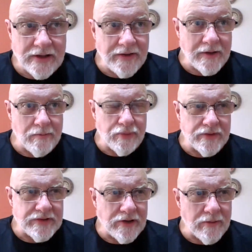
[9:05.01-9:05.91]
I think
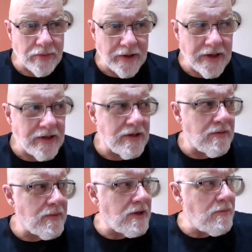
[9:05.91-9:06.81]
Bruce Dern played
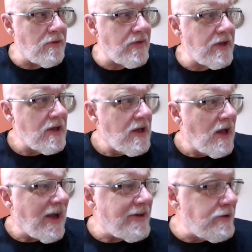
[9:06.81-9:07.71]
him in the movie.
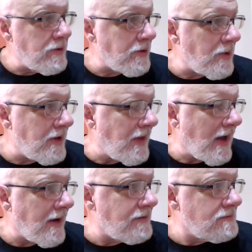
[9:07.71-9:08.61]
I do want to read
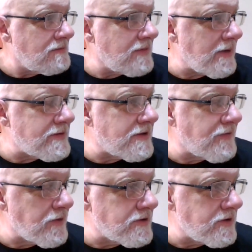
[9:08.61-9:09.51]
that. That was his
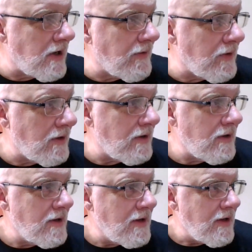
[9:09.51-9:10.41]
first novel.
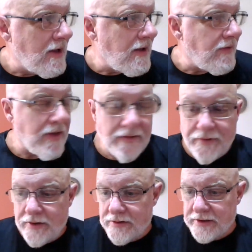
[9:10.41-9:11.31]
And then a
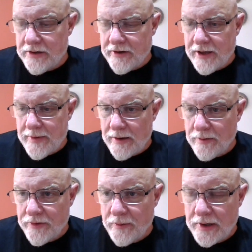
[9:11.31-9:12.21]
few years later came out
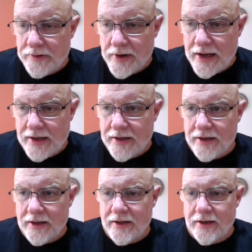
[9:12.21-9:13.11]
with Red Dragon
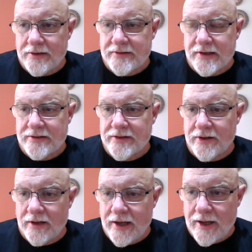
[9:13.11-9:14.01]
and then Silence of
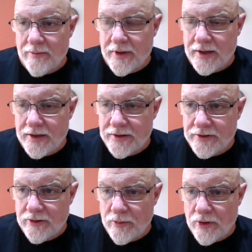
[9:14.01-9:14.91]
the Lamb and then
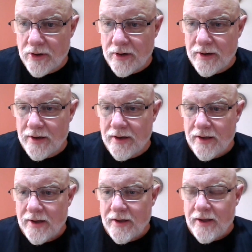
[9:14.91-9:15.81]
two more
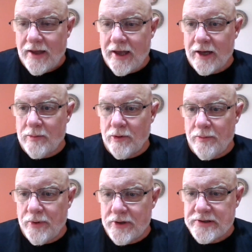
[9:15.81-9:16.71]
Hannibal
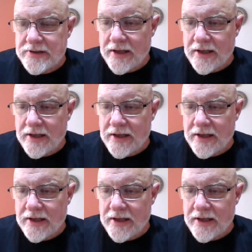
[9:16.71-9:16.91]
books.